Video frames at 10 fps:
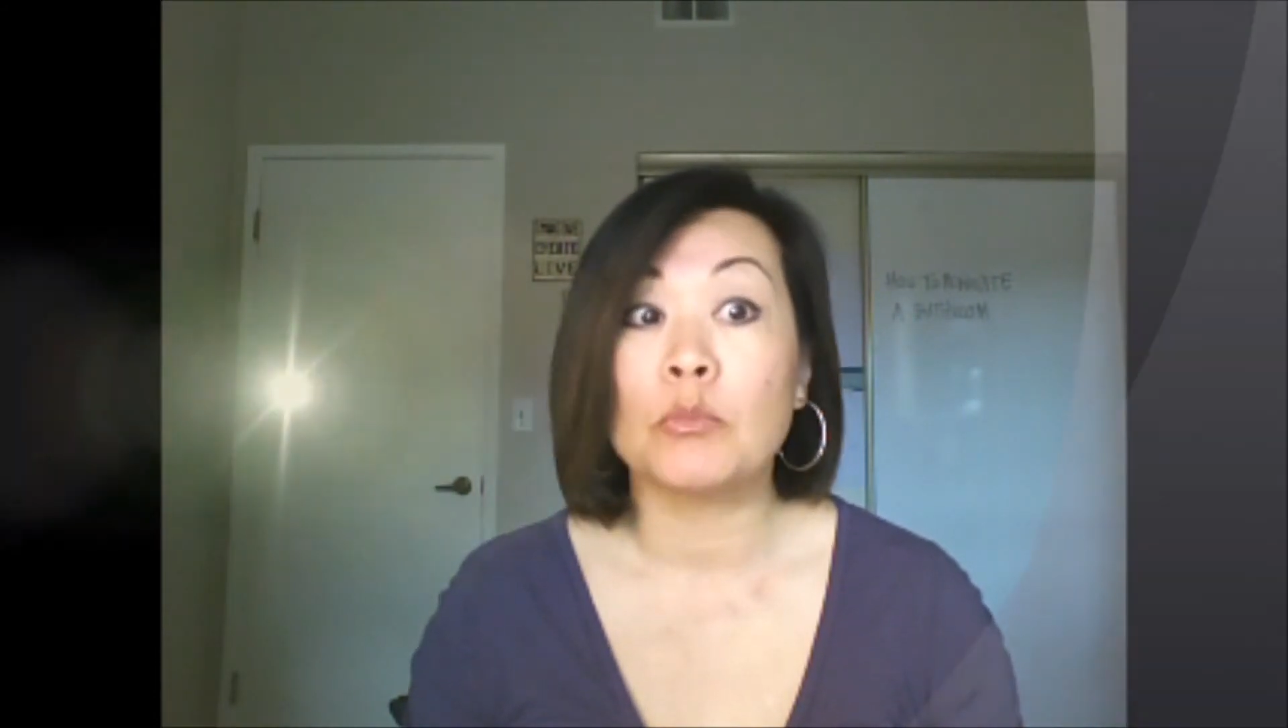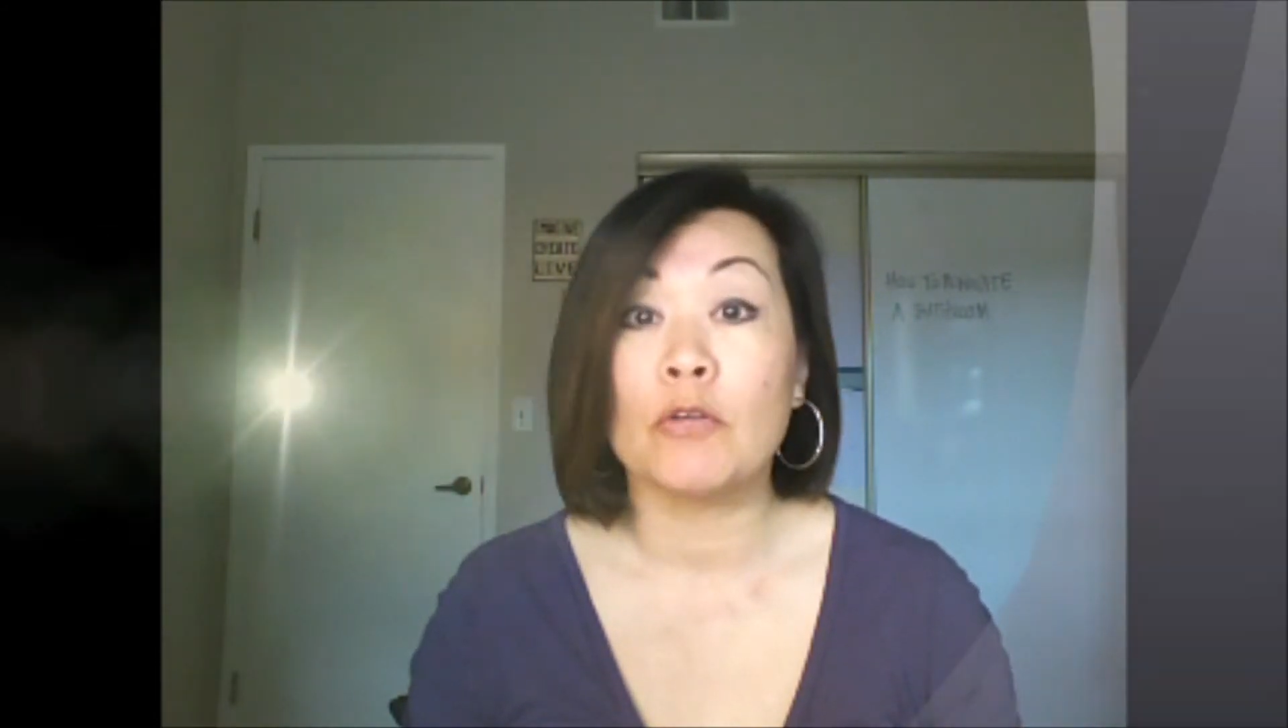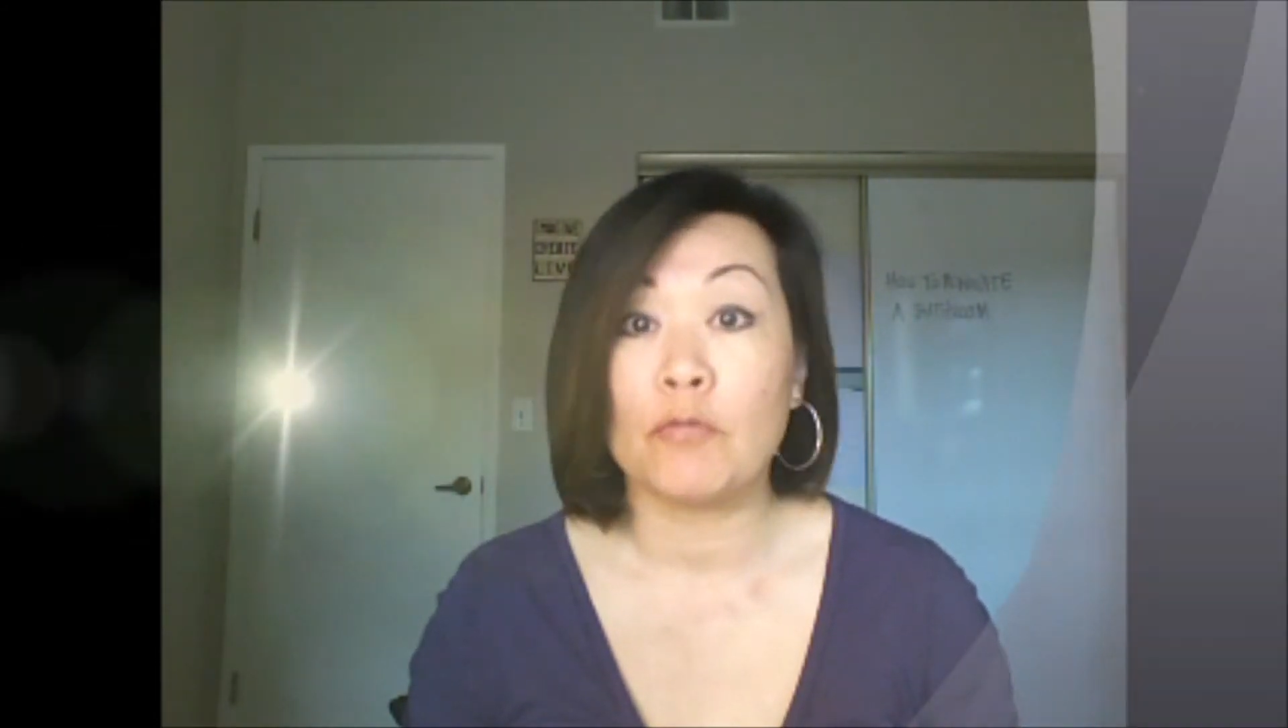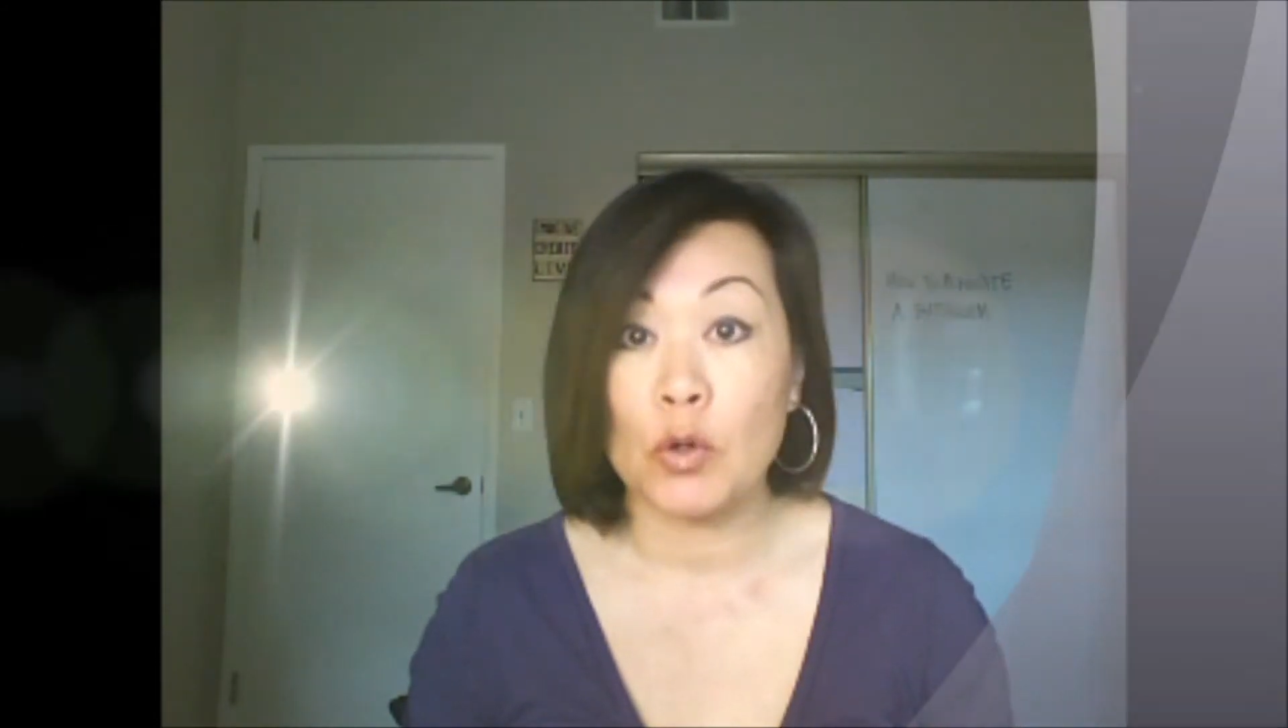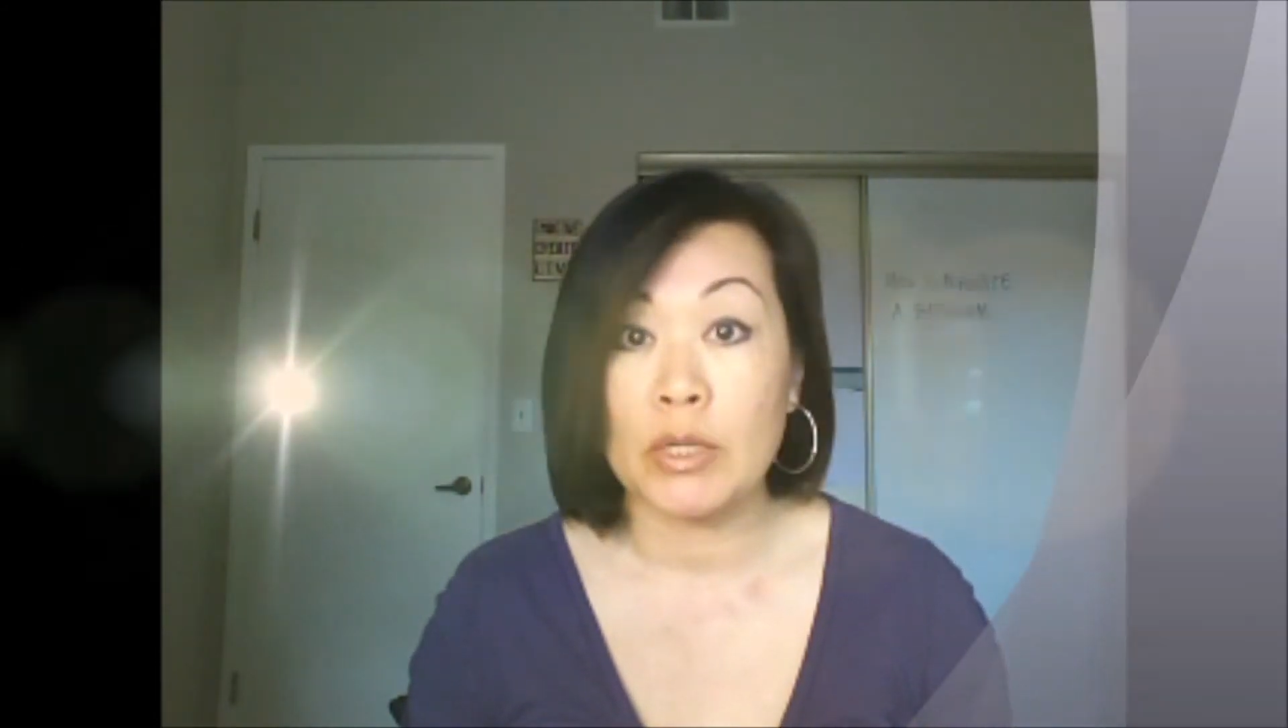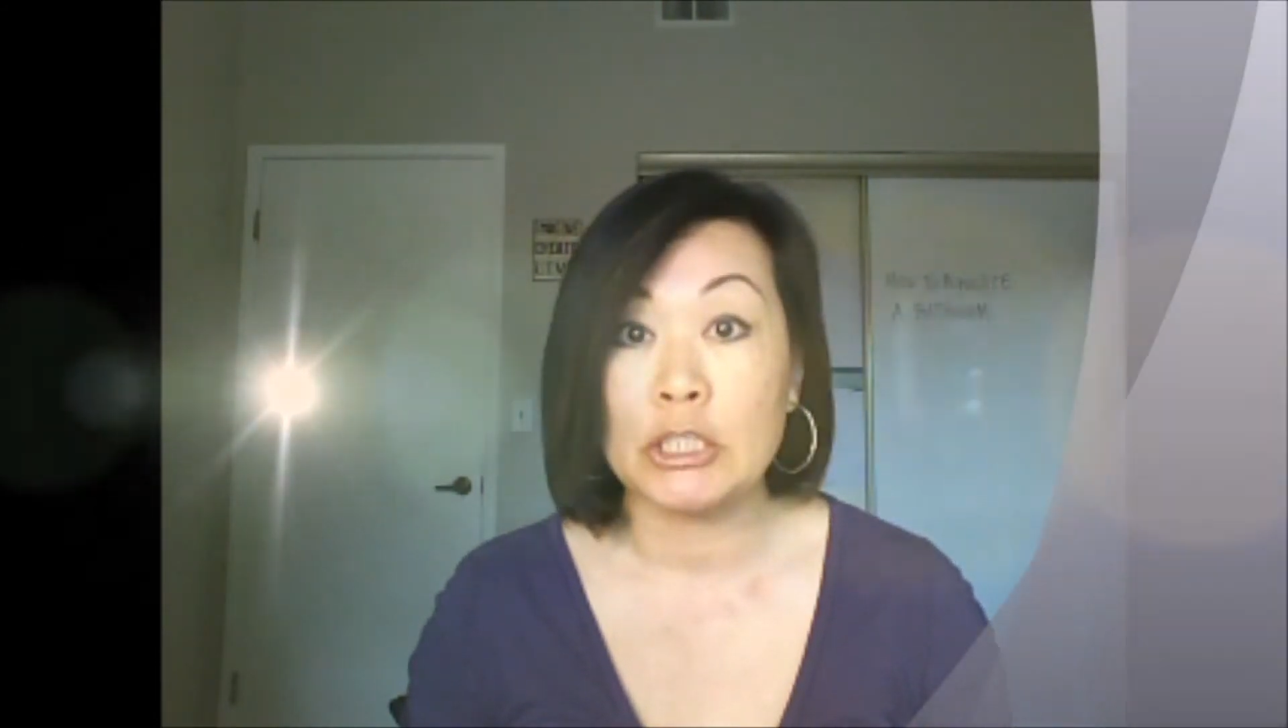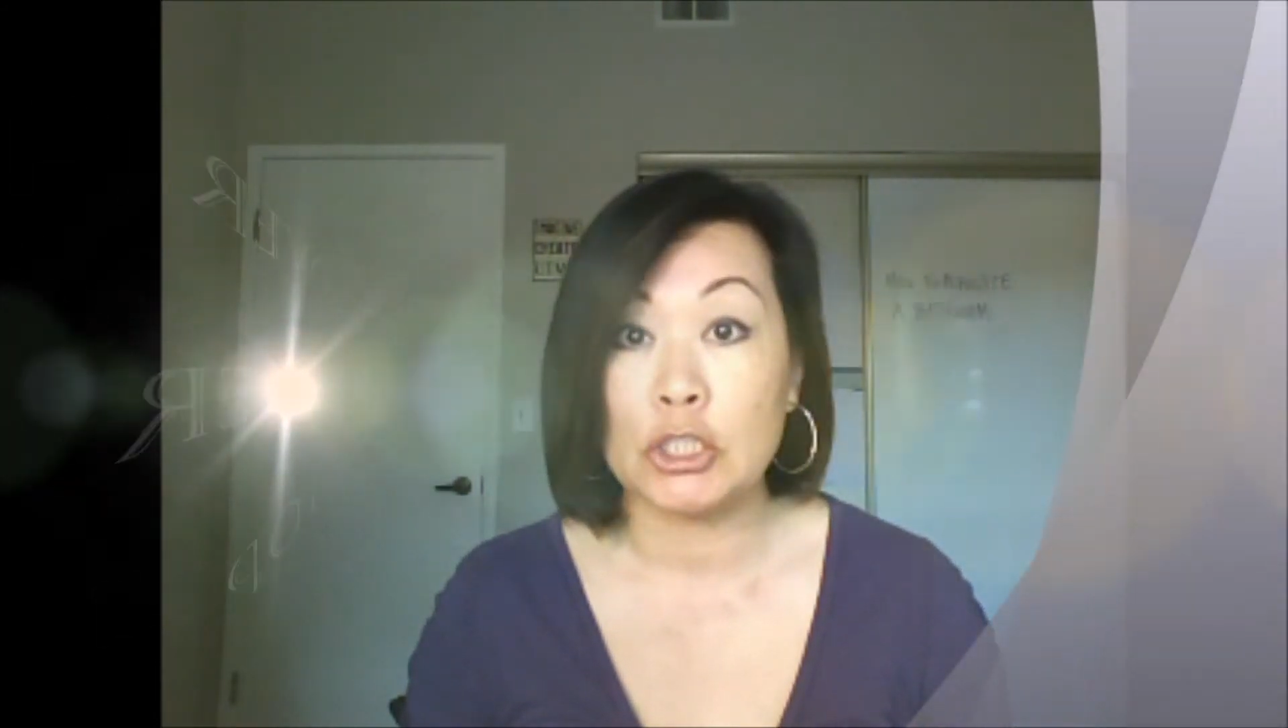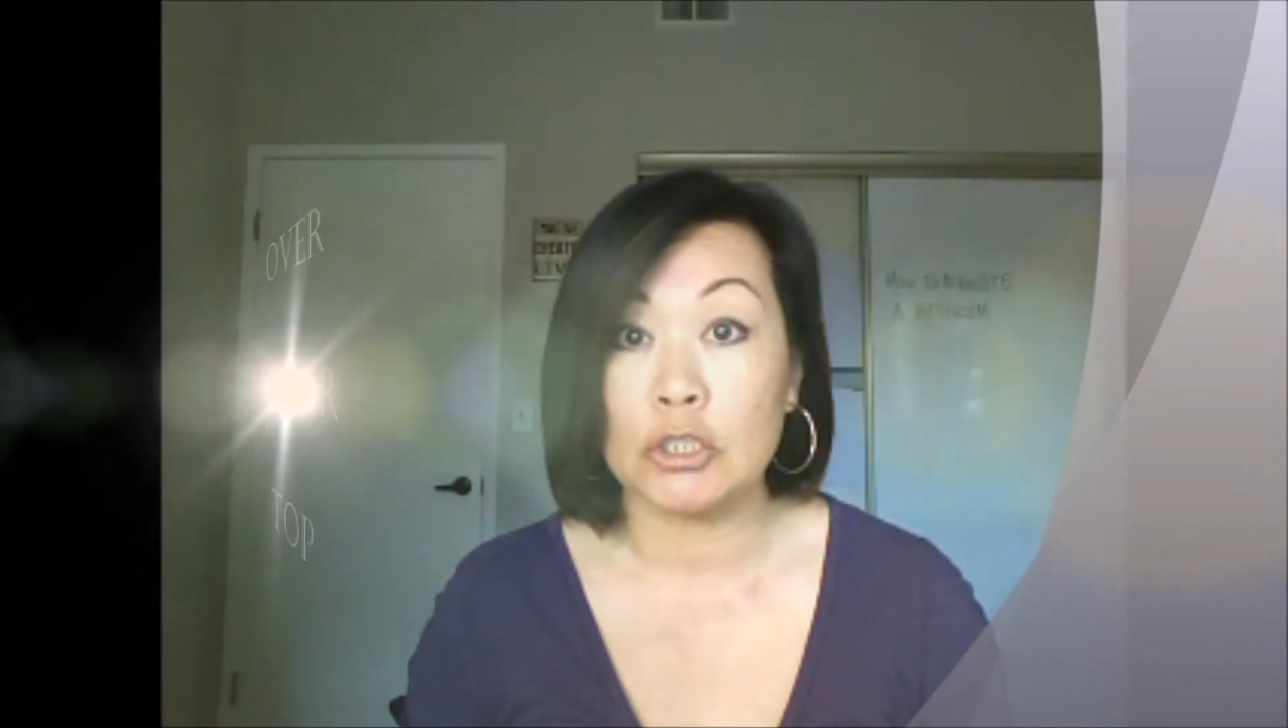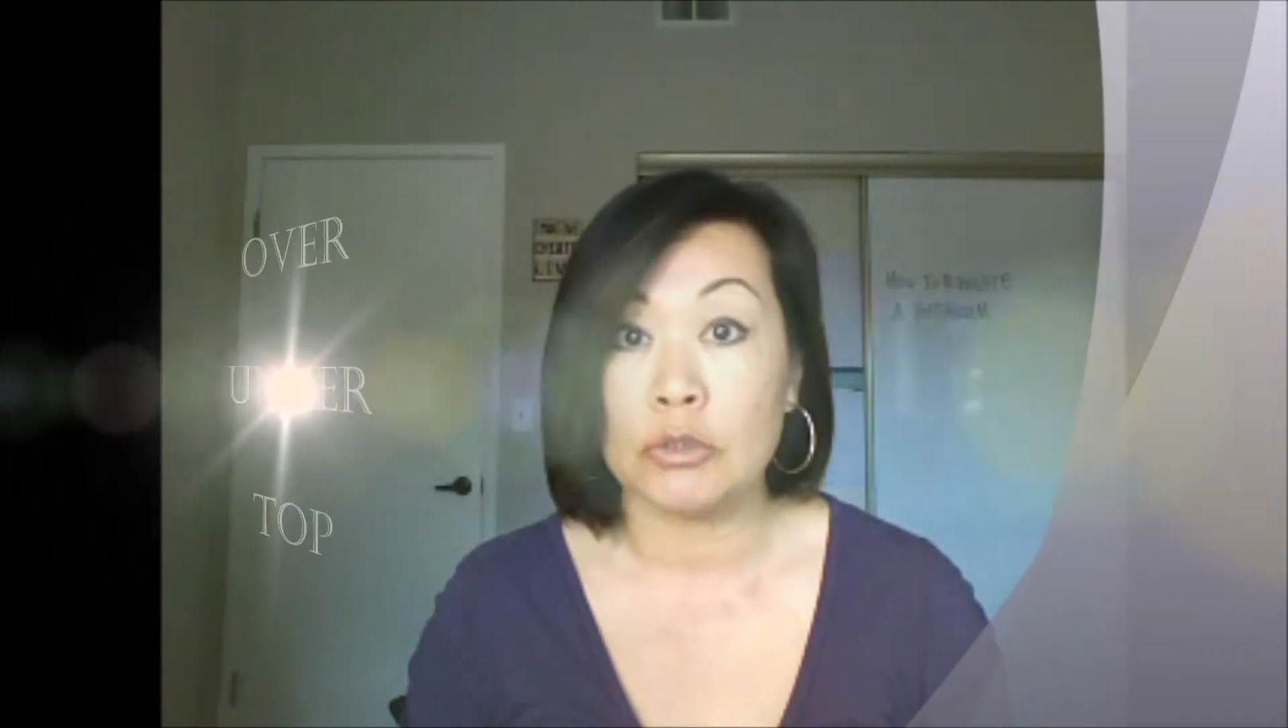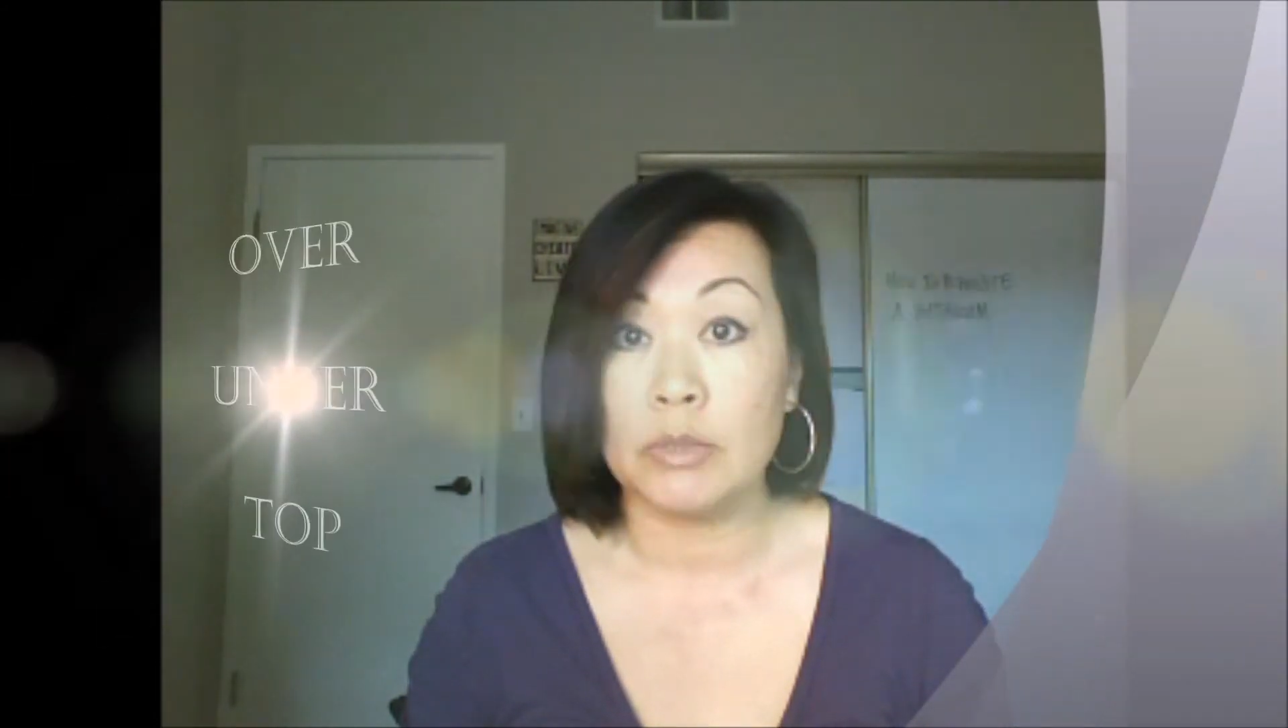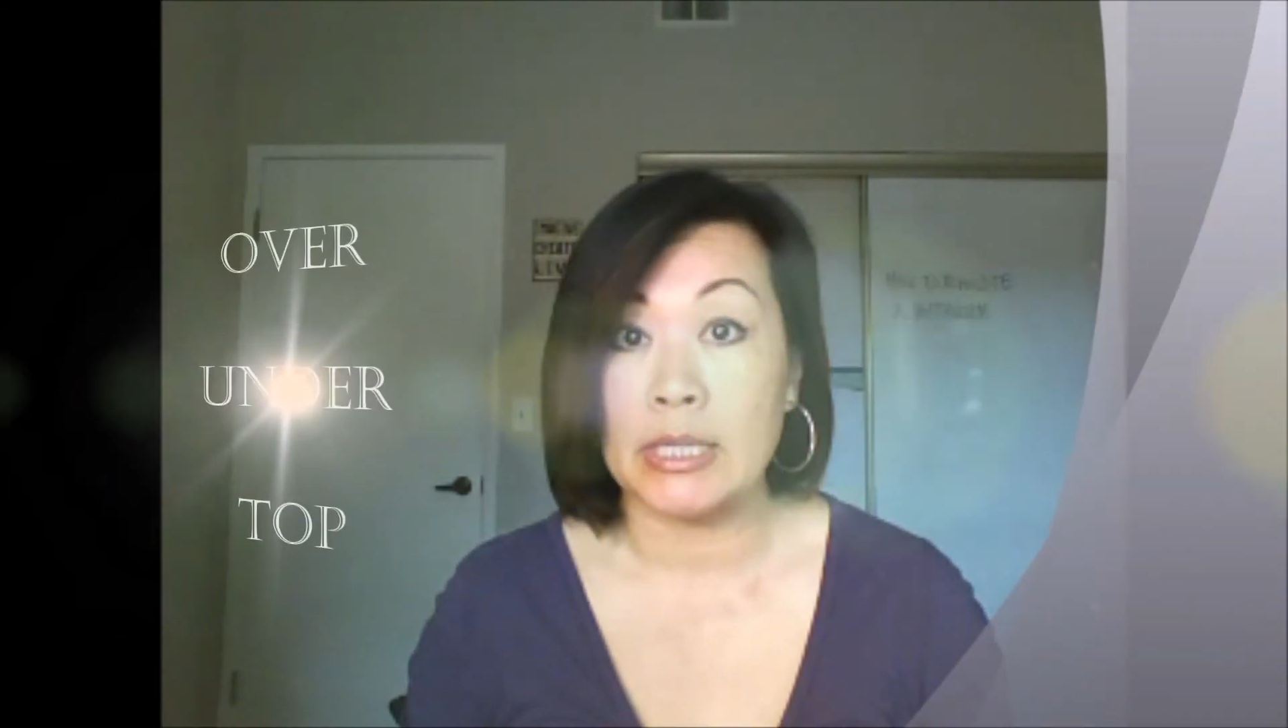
referring to